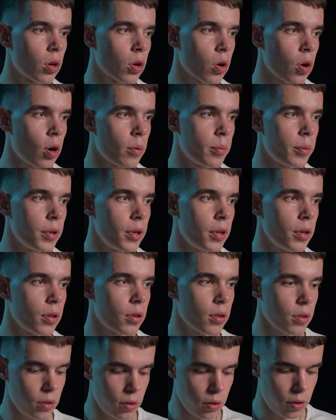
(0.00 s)
copy
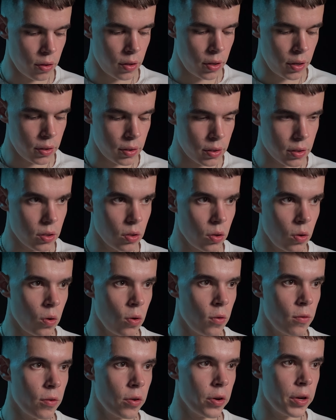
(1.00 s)
this
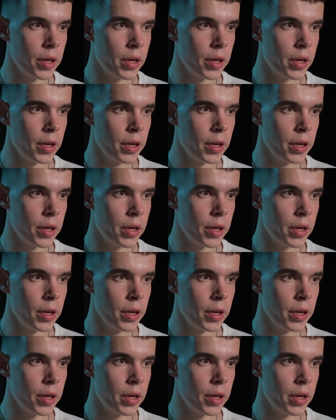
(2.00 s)
over